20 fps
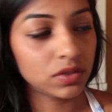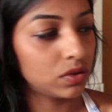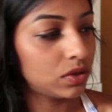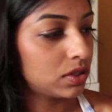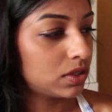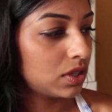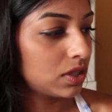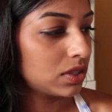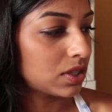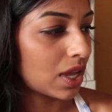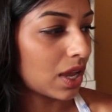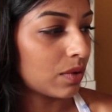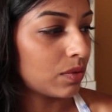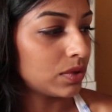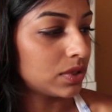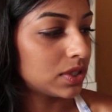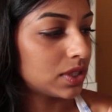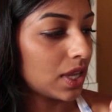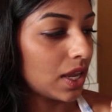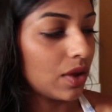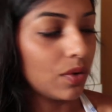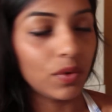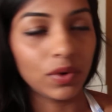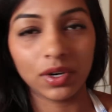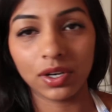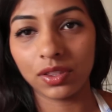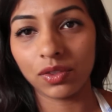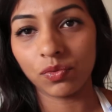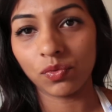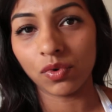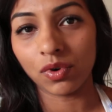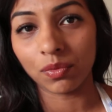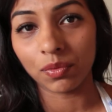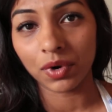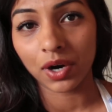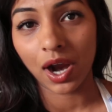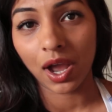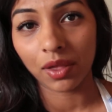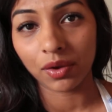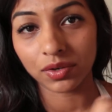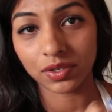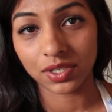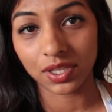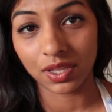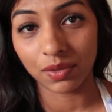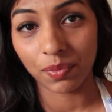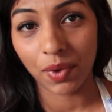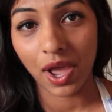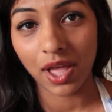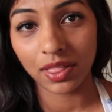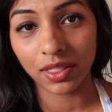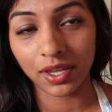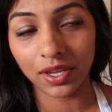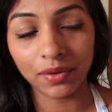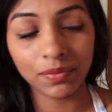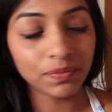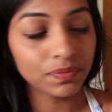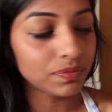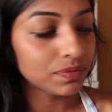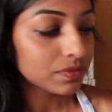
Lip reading: So this is, I would say, one of the warmer colors in the palette.